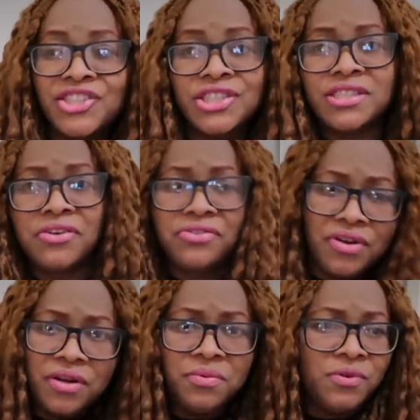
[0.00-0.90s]
She's a
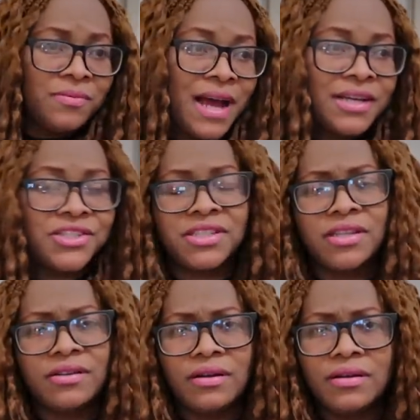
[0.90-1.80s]
grown woman.
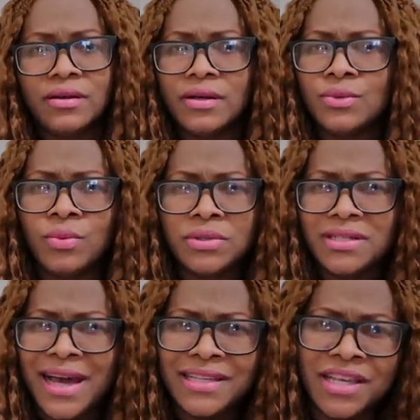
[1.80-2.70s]

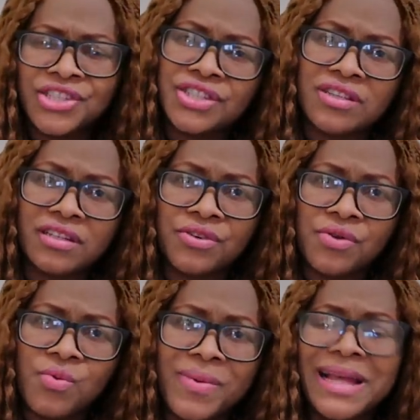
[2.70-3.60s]
Did I say she's not a
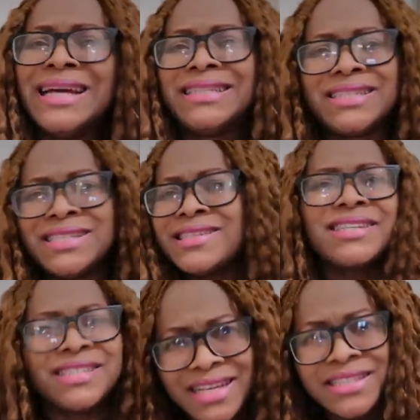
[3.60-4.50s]
grown woman? Didn't
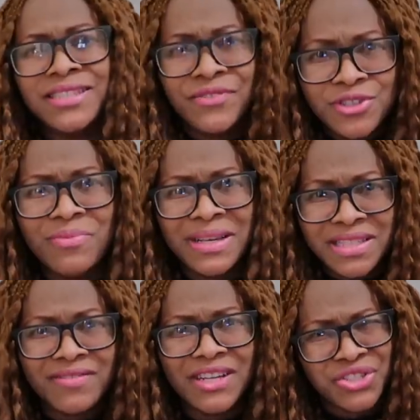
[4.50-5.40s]
I say it in the video
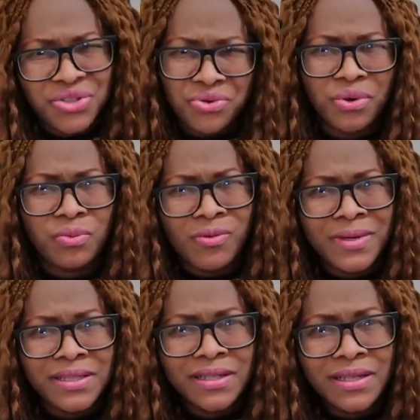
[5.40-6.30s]
myself that she's a grown
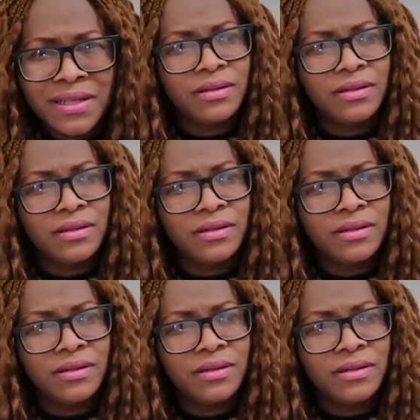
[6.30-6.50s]
woman?